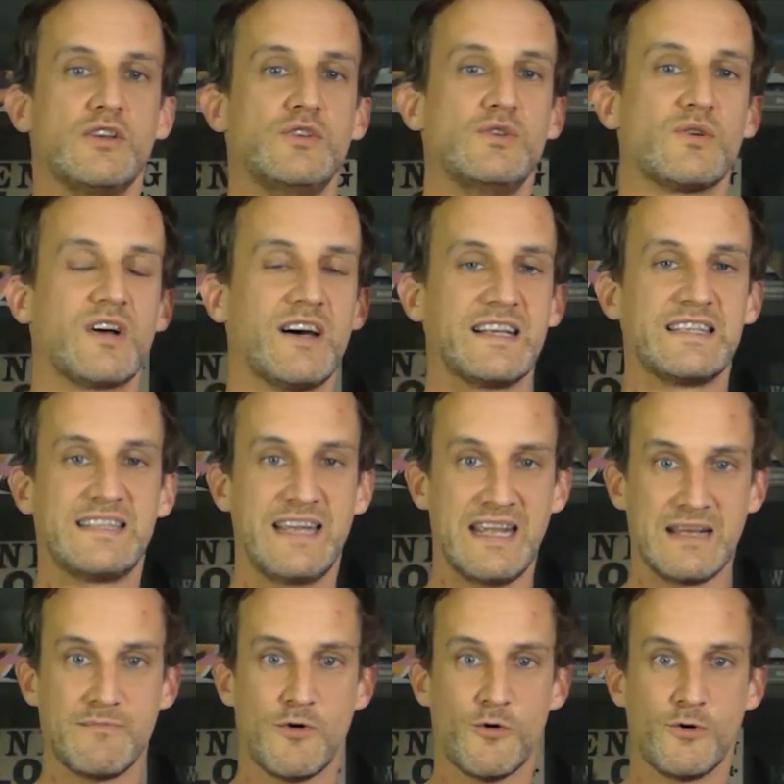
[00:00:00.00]
you're kind of
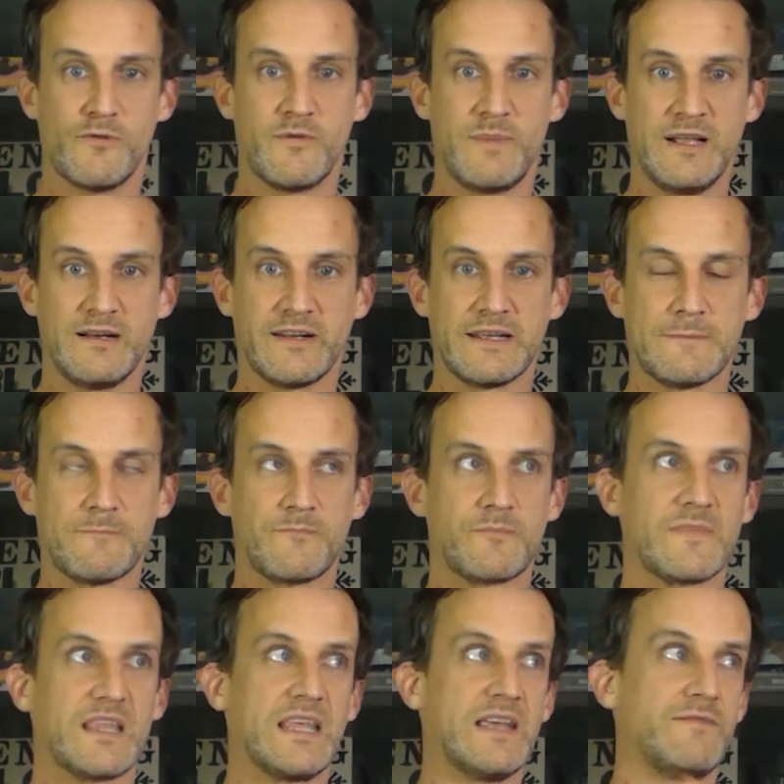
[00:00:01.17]
seeing more of a building.
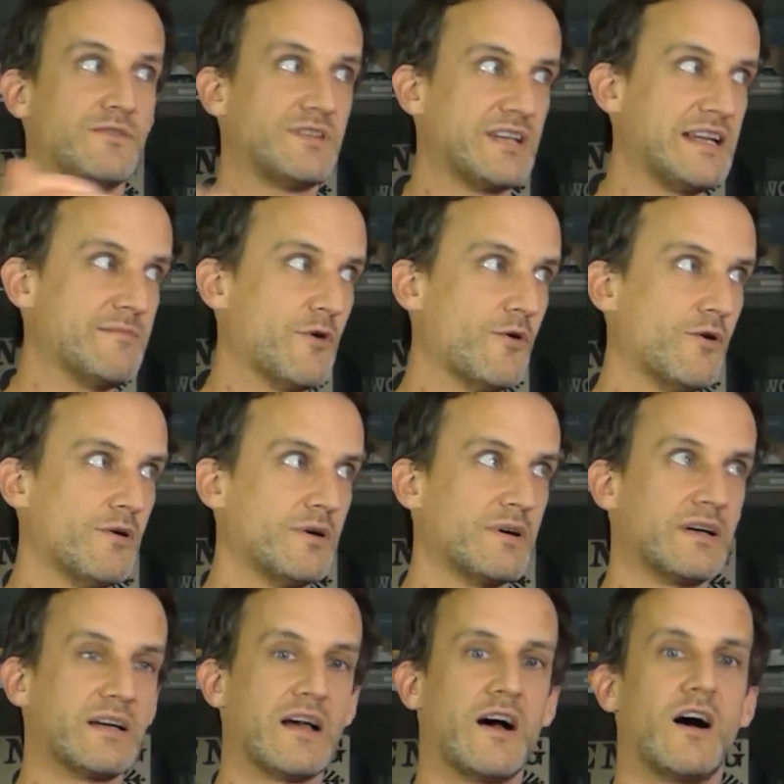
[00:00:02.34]
If you see more,
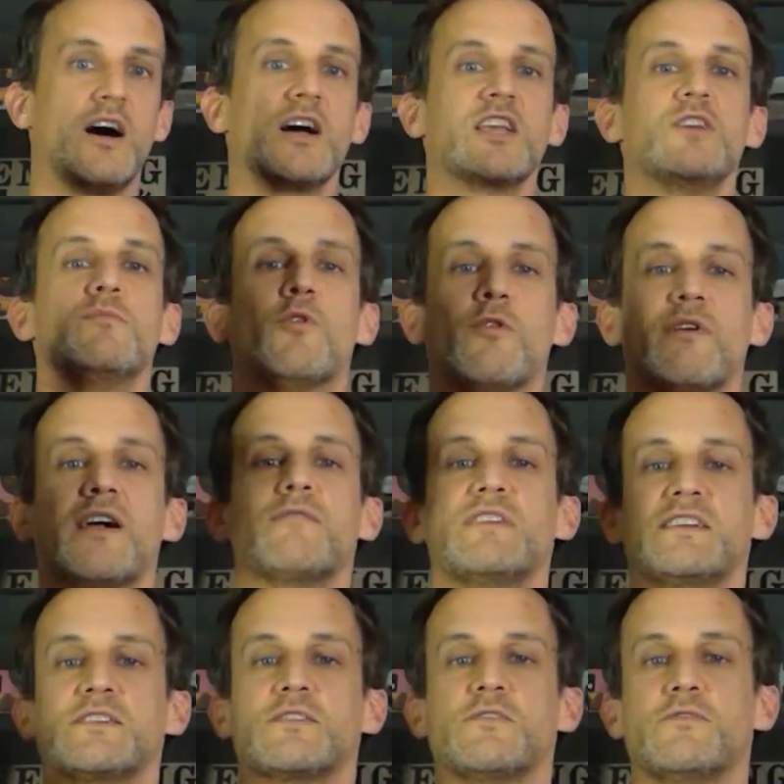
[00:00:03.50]
are you more at
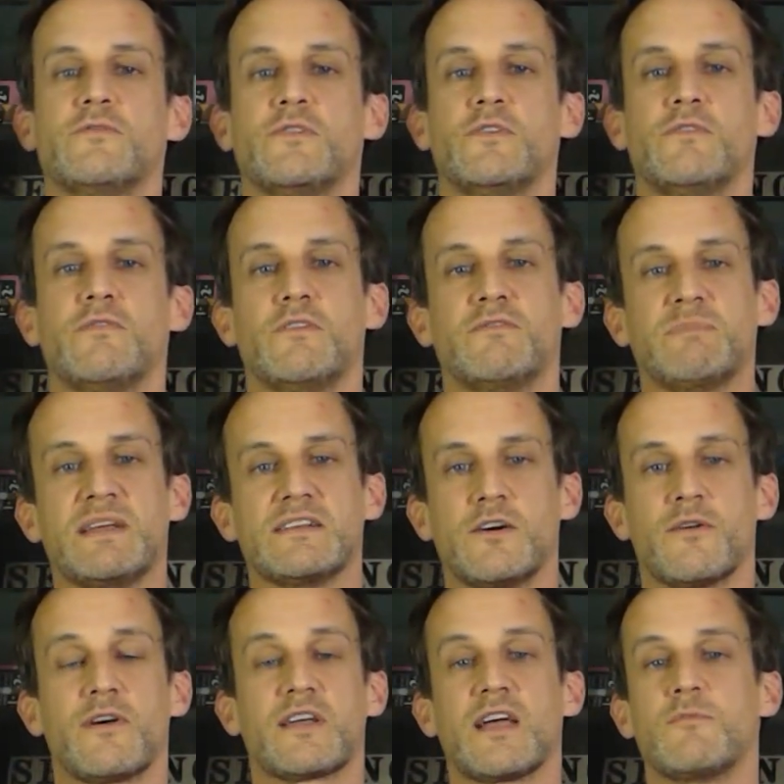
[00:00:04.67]
risk of being
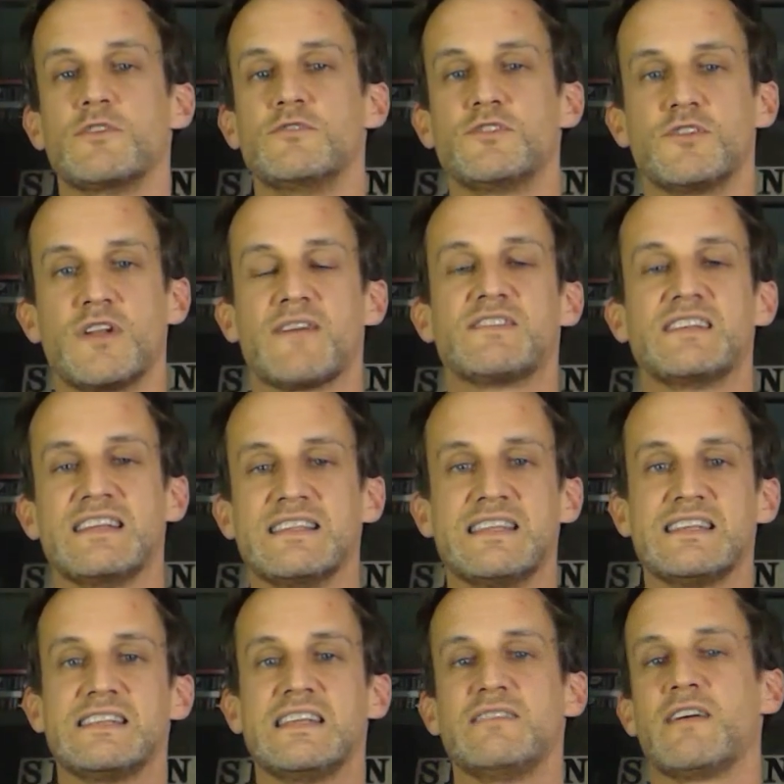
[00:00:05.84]
told, okay, well, you should have seen
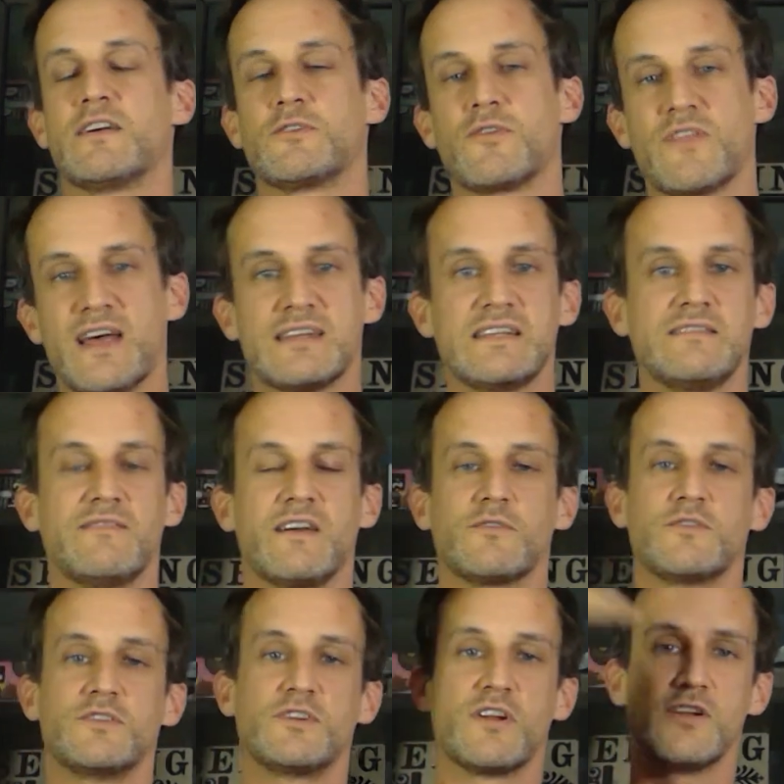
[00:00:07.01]
this defect or that defect, or
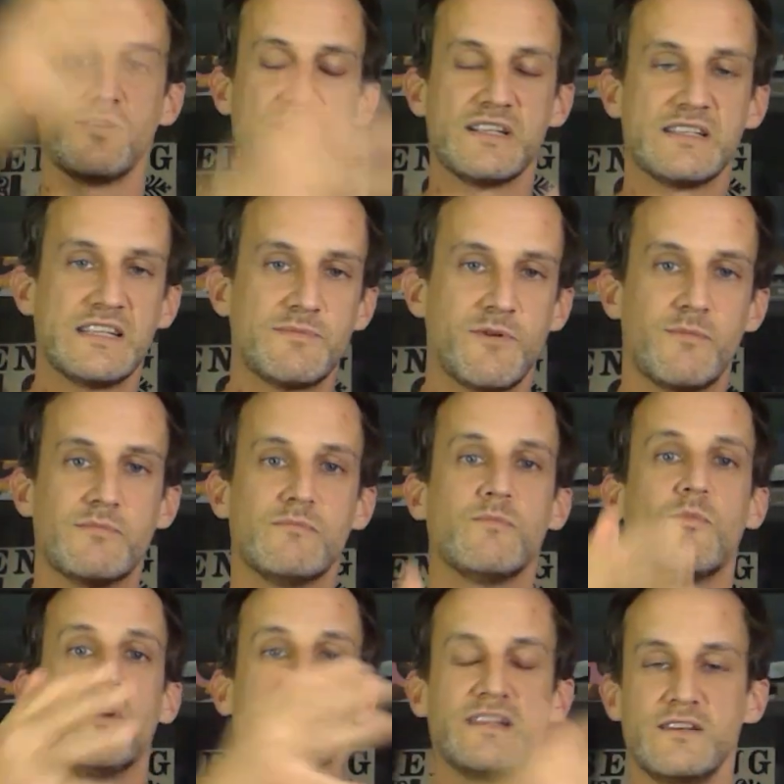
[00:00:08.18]
you should have noticed this problem.
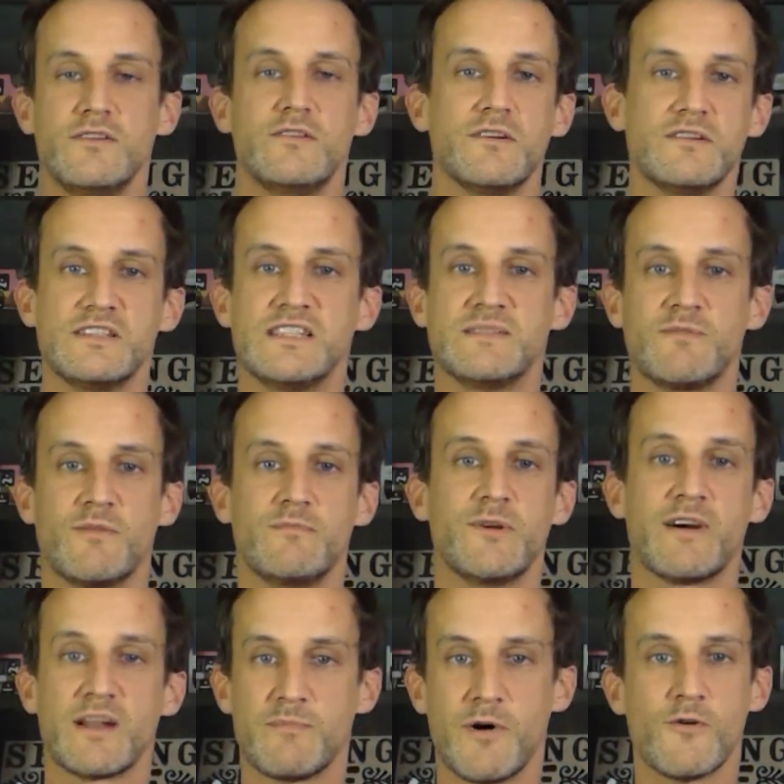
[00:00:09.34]
Why didn't you notice this problem? You
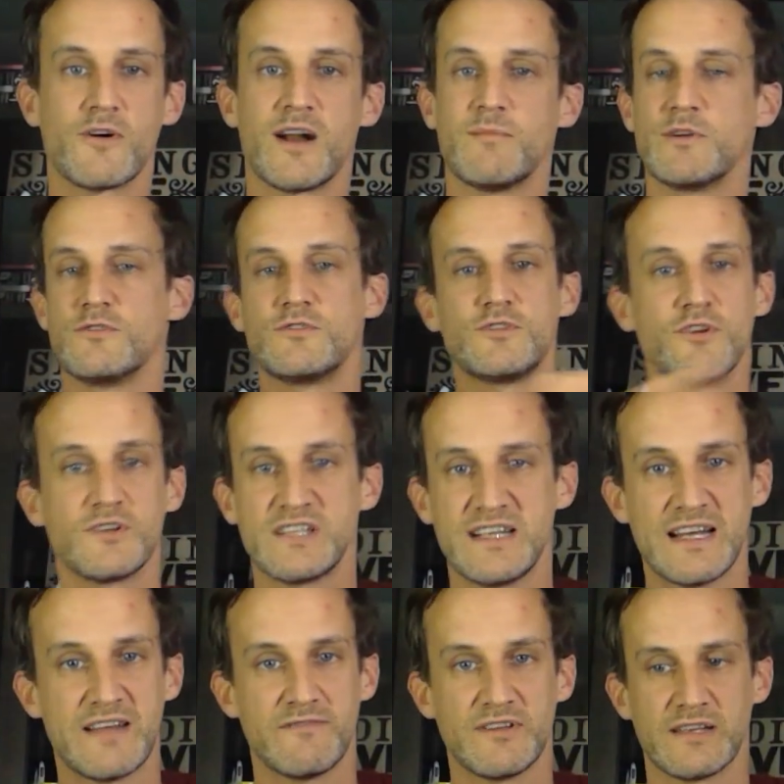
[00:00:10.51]
had a pole camera, you should have
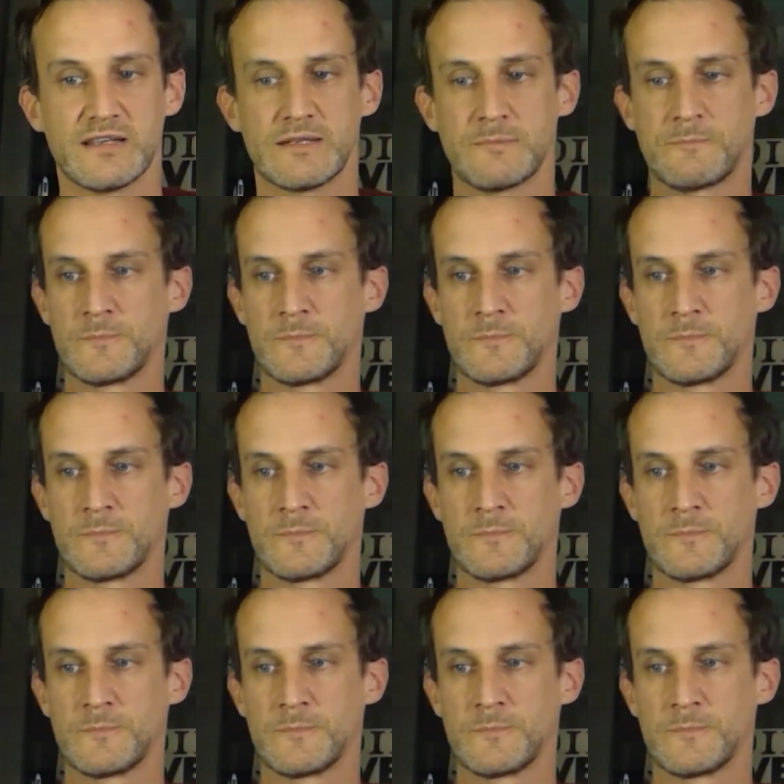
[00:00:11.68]
seen everything.